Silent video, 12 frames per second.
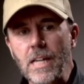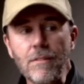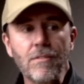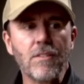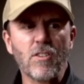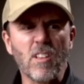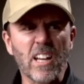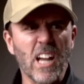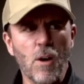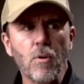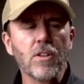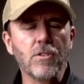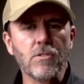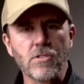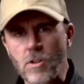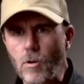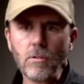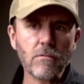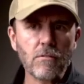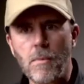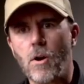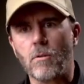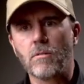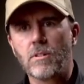Even if you're like, I want to do just only
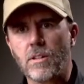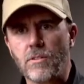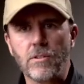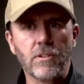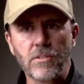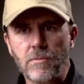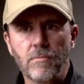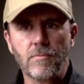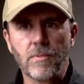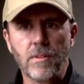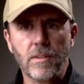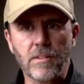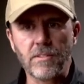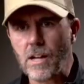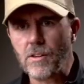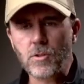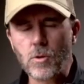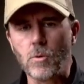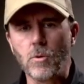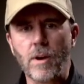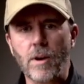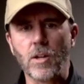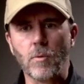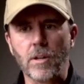remote, because you just, sounds cool,
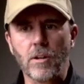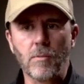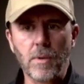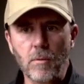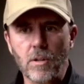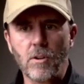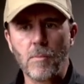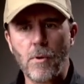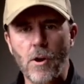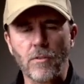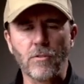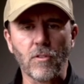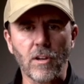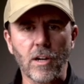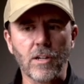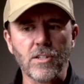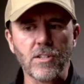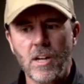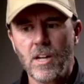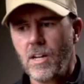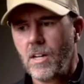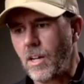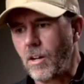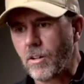right? You want to go to be able to go to the park for lunch,
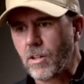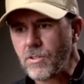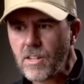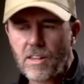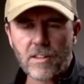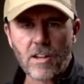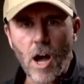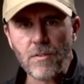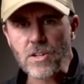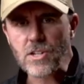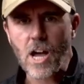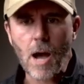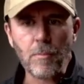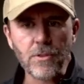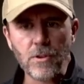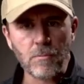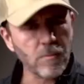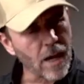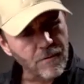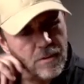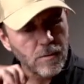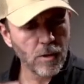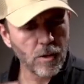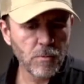you know, go sit in the coffee shop with your,
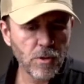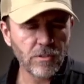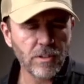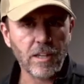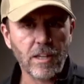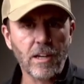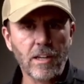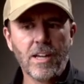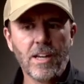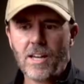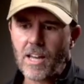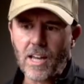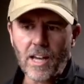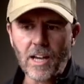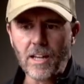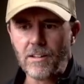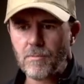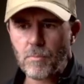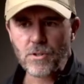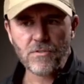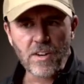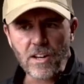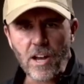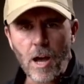having your music in and put
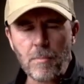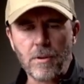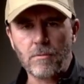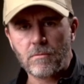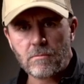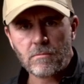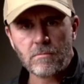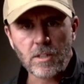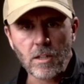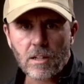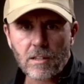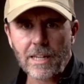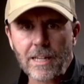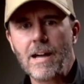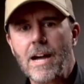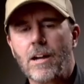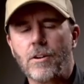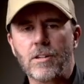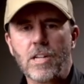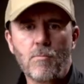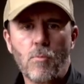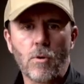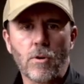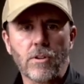your feet up and, you know, clickety clack on your
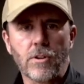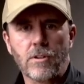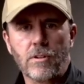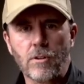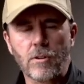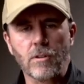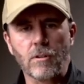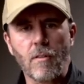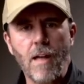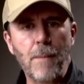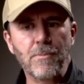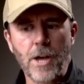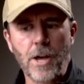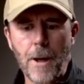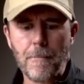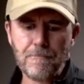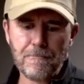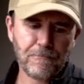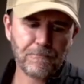keyboard, on your, your, your laptop.